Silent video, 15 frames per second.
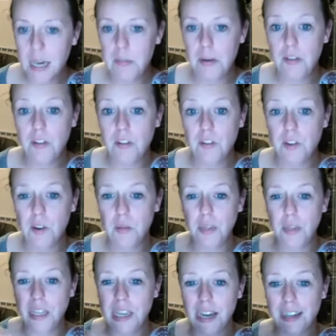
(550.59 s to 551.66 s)
But if you've got
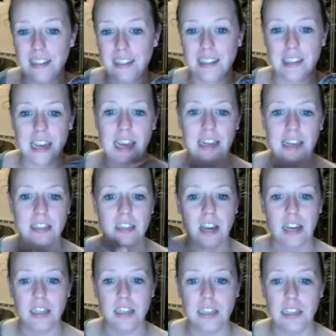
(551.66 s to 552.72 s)
really yucky stains,
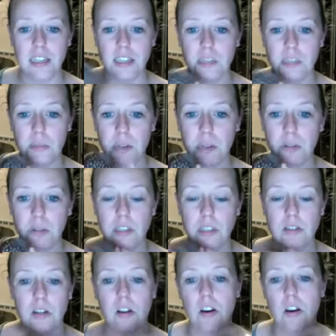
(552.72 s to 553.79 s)
I just tend to sprinkle
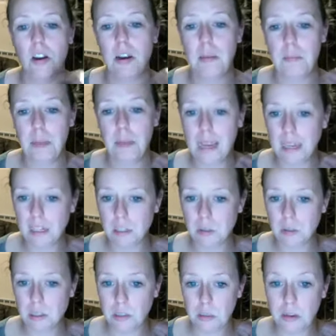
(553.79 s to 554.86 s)
this on, make it
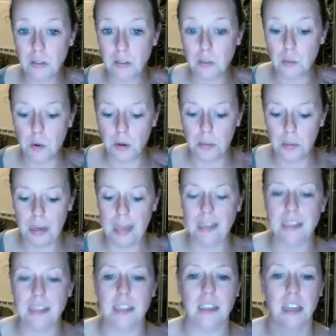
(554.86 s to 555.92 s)
into a little bit of a water
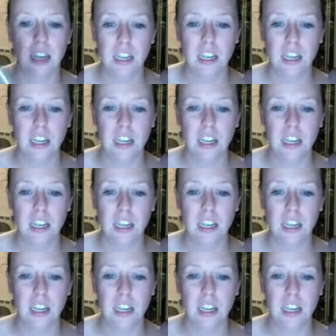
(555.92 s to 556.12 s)
paste.